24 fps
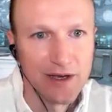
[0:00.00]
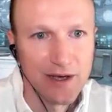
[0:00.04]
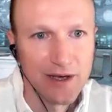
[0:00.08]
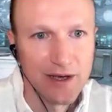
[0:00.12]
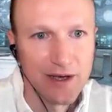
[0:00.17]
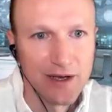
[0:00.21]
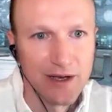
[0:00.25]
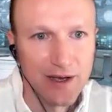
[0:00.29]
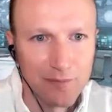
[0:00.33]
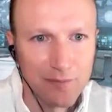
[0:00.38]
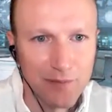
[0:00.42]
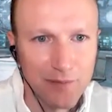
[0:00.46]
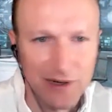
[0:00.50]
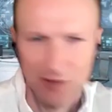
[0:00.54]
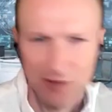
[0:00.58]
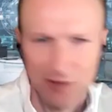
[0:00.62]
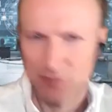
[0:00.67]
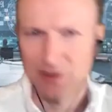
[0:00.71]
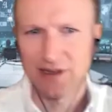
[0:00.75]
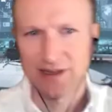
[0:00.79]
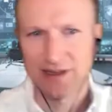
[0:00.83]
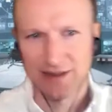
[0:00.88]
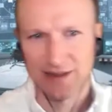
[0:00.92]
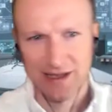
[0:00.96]
Um, but I
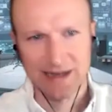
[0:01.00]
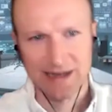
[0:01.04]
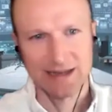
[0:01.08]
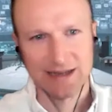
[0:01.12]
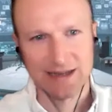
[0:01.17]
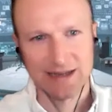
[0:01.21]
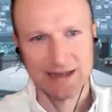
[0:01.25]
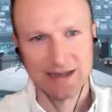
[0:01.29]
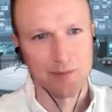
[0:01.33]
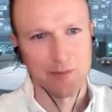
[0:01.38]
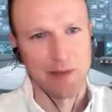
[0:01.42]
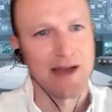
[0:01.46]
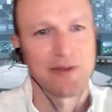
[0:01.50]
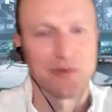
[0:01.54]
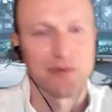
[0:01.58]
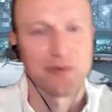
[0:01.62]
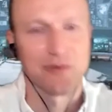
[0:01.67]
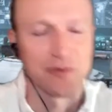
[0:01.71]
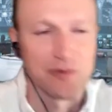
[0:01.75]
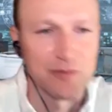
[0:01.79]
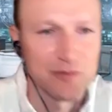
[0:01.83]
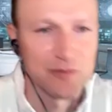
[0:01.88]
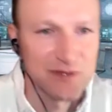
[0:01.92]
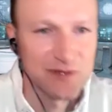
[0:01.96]
really liked their
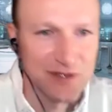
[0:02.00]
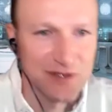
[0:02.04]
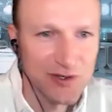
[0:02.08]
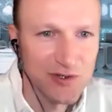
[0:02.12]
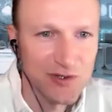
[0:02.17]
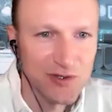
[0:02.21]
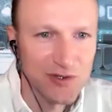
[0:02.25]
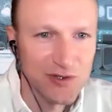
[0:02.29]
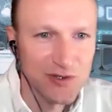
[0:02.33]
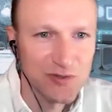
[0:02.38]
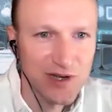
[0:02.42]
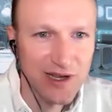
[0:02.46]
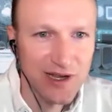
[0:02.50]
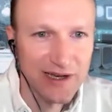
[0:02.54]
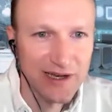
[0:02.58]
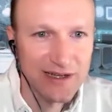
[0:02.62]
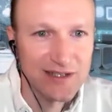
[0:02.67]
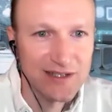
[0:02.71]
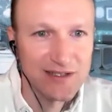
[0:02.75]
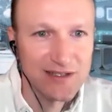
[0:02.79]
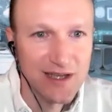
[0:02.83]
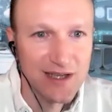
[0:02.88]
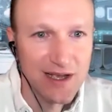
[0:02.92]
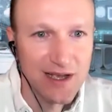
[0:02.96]
bathrooms; those were
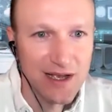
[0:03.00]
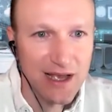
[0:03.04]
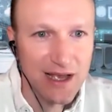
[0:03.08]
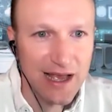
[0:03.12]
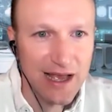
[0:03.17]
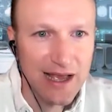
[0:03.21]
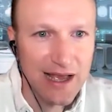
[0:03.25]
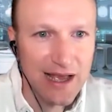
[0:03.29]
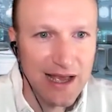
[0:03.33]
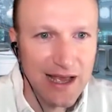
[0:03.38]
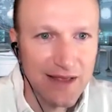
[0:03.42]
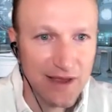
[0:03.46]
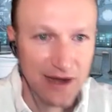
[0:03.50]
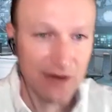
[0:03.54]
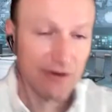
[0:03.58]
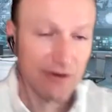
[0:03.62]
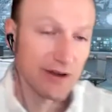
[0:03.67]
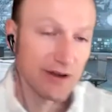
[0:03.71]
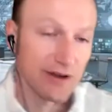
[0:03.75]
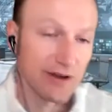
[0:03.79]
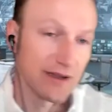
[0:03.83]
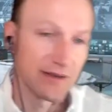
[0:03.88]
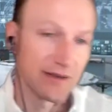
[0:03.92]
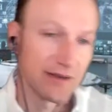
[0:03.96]
nice. And the
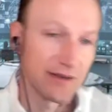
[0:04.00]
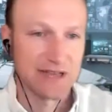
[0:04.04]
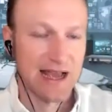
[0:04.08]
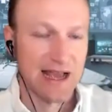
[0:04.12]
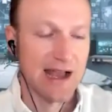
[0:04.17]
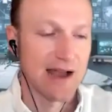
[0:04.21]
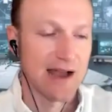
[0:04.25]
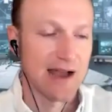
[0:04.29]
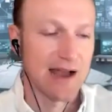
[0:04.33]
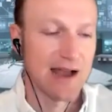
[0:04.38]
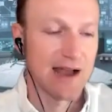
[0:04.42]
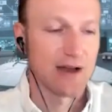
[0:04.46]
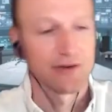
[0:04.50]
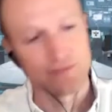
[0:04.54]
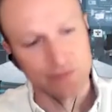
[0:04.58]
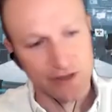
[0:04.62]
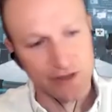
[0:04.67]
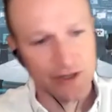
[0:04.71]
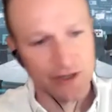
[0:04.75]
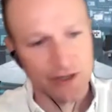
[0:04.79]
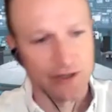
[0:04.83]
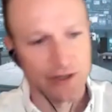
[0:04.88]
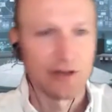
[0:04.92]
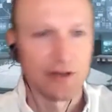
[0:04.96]
area of town,
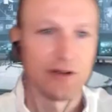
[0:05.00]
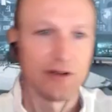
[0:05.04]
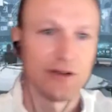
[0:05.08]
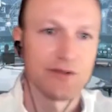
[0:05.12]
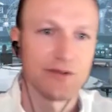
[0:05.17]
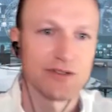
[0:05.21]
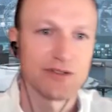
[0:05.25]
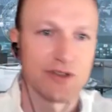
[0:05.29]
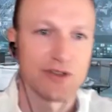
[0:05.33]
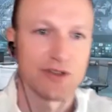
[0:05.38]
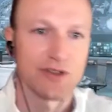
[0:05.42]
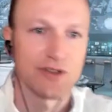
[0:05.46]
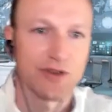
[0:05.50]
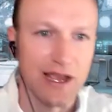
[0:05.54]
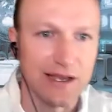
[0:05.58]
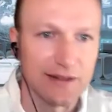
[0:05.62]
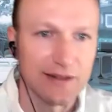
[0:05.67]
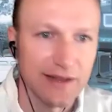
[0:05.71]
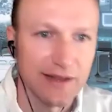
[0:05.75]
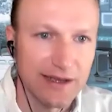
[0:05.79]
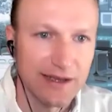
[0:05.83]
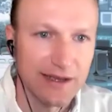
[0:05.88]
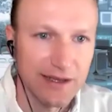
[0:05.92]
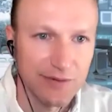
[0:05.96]
you know, it was okay.
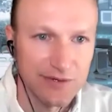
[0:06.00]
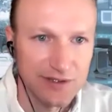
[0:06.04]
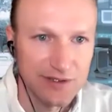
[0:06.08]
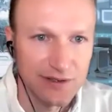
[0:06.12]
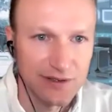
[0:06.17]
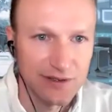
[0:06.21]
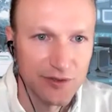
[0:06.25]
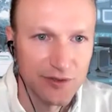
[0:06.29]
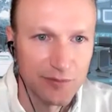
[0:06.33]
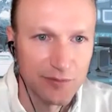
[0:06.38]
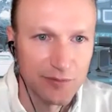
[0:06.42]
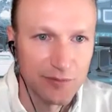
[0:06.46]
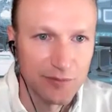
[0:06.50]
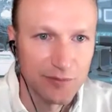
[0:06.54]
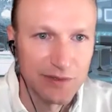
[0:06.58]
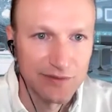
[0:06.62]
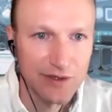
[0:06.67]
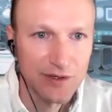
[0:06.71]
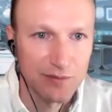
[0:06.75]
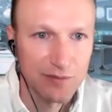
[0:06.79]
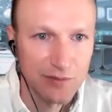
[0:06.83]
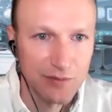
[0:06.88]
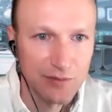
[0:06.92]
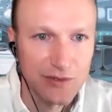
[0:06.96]
Like it was a little bit of a
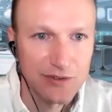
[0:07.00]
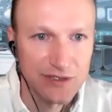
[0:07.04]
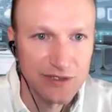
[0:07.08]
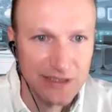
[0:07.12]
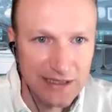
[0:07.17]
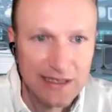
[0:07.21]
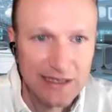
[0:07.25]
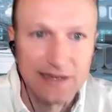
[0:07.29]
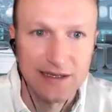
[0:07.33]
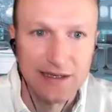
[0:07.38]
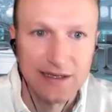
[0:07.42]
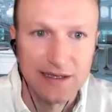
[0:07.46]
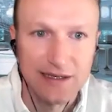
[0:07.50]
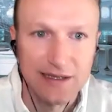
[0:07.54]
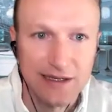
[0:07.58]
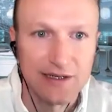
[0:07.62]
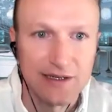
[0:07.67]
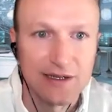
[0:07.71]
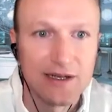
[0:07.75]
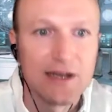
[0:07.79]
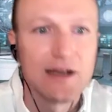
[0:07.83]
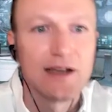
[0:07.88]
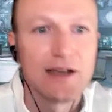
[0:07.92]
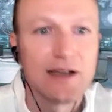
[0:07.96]
commute to get
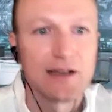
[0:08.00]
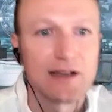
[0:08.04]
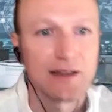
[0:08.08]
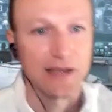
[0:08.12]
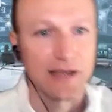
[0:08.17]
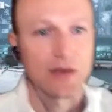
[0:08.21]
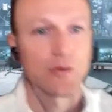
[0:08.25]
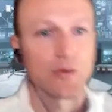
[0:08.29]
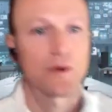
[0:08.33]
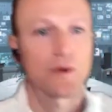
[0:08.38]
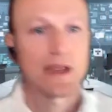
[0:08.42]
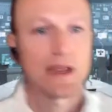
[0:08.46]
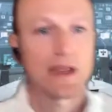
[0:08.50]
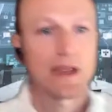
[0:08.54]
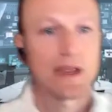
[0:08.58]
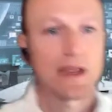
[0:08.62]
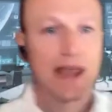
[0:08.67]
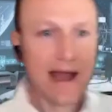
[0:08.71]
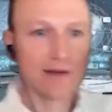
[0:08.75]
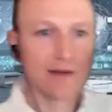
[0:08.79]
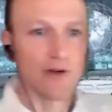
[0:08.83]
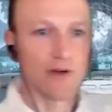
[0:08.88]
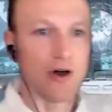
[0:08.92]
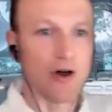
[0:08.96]
there. Like we
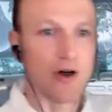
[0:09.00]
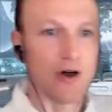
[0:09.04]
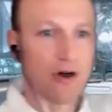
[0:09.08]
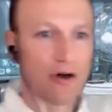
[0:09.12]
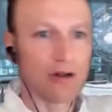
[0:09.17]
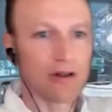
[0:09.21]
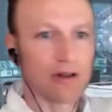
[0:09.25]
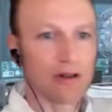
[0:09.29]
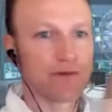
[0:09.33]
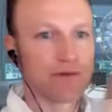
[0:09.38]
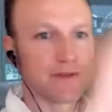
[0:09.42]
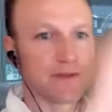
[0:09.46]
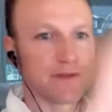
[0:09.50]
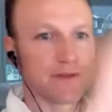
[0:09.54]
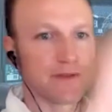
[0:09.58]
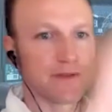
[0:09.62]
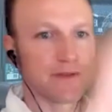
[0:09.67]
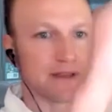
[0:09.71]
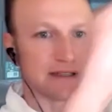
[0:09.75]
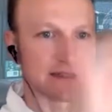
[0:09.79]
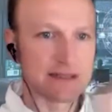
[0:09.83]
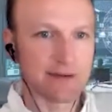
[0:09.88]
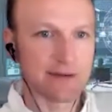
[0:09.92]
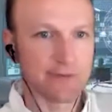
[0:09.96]
have all of
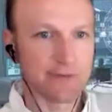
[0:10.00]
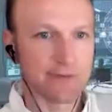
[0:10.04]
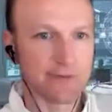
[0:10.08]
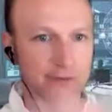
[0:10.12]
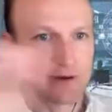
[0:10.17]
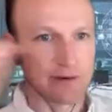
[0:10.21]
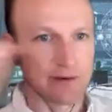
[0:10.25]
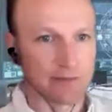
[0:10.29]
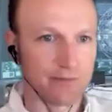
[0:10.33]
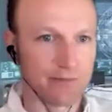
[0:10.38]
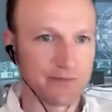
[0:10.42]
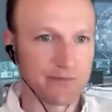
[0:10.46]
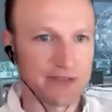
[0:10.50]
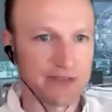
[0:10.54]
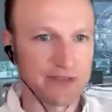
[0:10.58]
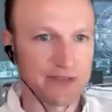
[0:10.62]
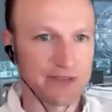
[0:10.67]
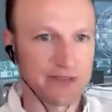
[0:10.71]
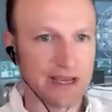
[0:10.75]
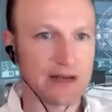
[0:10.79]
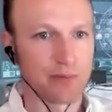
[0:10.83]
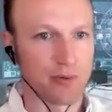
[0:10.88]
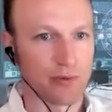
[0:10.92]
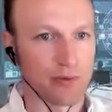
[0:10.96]
these different
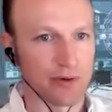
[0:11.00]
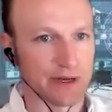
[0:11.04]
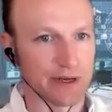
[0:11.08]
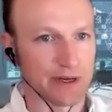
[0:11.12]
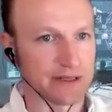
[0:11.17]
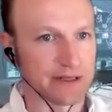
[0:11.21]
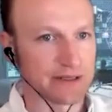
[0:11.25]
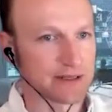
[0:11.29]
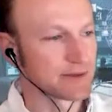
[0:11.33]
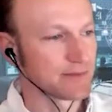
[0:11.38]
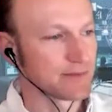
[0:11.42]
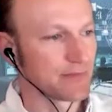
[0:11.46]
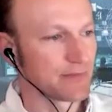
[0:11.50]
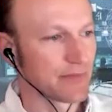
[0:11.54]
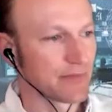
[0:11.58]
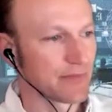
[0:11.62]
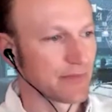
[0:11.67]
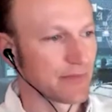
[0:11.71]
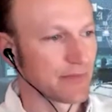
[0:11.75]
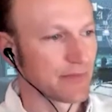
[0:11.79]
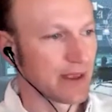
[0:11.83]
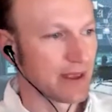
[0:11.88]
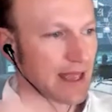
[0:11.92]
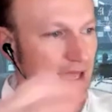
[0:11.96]
data points,
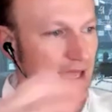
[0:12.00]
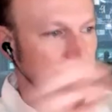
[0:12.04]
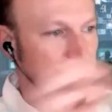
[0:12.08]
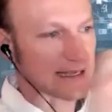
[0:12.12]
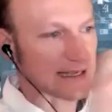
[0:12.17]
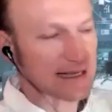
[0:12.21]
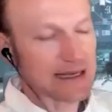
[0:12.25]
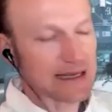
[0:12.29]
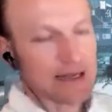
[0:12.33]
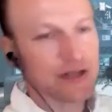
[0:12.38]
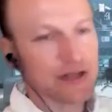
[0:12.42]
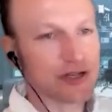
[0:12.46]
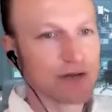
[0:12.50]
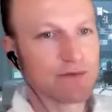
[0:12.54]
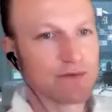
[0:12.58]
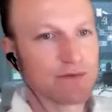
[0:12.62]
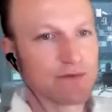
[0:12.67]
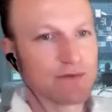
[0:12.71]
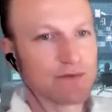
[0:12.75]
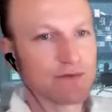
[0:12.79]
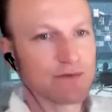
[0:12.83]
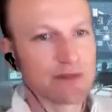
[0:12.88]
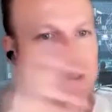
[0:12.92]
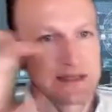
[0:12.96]
and each of
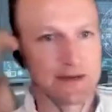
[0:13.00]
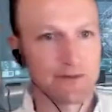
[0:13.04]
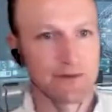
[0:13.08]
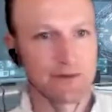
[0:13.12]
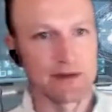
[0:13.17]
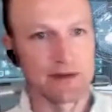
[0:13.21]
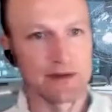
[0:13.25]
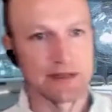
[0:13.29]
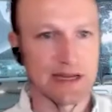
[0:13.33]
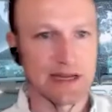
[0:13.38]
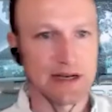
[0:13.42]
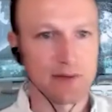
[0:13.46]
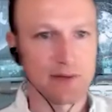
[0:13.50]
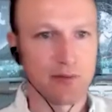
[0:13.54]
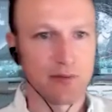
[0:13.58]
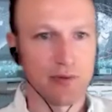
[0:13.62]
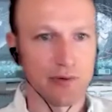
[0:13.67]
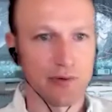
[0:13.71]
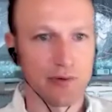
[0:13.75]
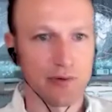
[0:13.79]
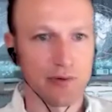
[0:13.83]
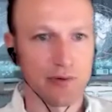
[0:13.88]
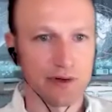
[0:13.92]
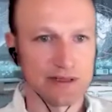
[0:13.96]
these different data
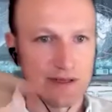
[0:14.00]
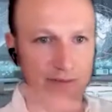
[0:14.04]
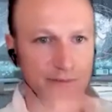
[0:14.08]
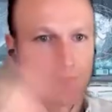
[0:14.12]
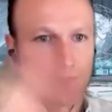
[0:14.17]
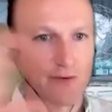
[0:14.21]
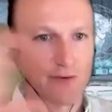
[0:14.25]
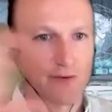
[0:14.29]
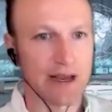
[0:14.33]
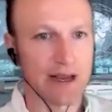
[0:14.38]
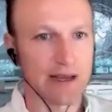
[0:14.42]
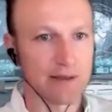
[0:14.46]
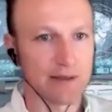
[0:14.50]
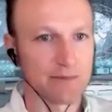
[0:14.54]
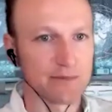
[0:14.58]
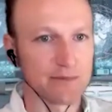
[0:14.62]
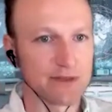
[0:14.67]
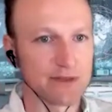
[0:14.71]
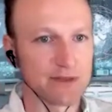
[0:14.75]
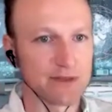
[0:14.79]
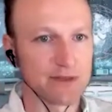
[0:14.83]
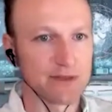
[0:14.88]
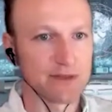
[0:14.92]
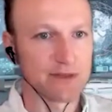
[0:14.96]
points and
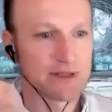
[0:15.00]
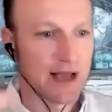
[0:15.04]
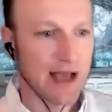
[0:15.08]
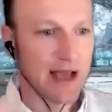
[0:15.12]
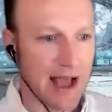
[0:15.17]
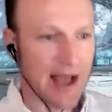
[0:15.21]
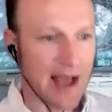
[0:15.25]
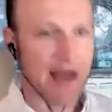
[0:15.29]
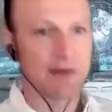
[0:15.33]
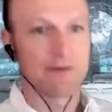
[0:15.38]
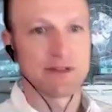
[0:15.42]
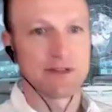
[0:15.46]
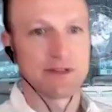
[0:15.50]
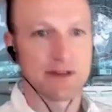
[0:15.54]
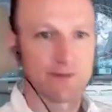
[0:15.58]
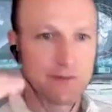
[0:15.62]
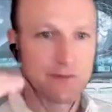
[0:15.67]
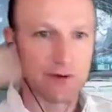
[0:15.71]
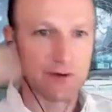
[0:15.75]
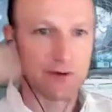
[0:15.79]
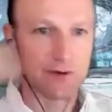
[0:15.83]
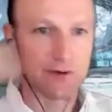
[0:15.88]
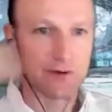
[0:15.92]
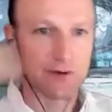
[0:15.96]
frames have
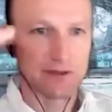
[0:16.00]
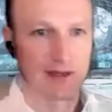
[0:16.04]
different